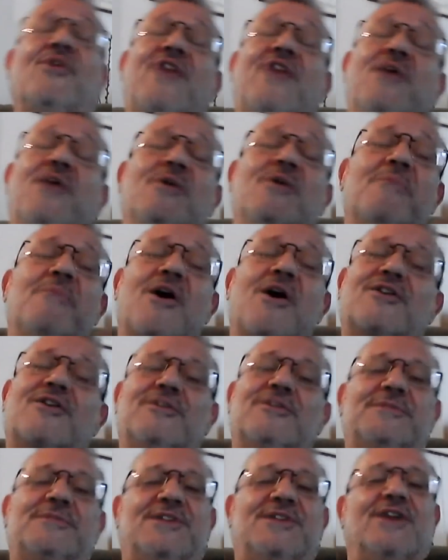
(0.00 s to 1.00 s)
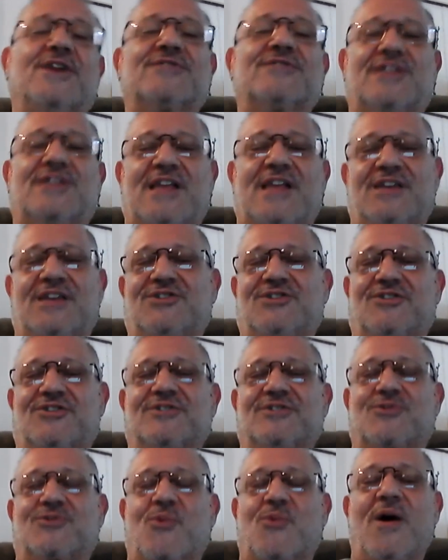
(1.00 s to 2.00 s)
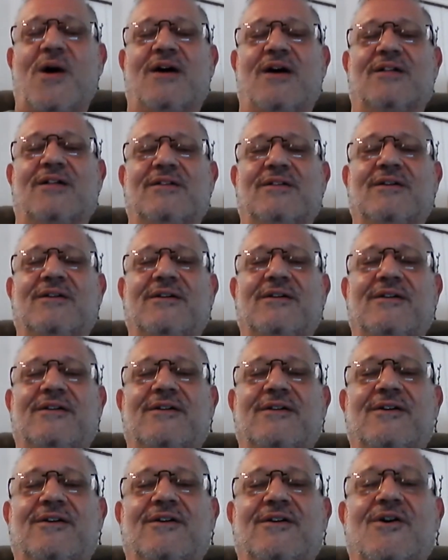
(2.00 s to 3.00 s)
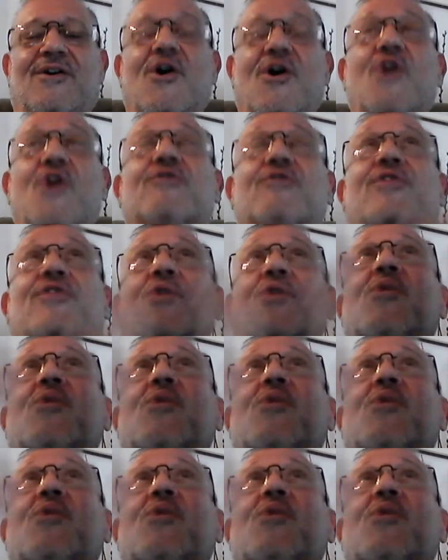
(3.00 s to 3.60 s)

they will mark themselves lesser as well over the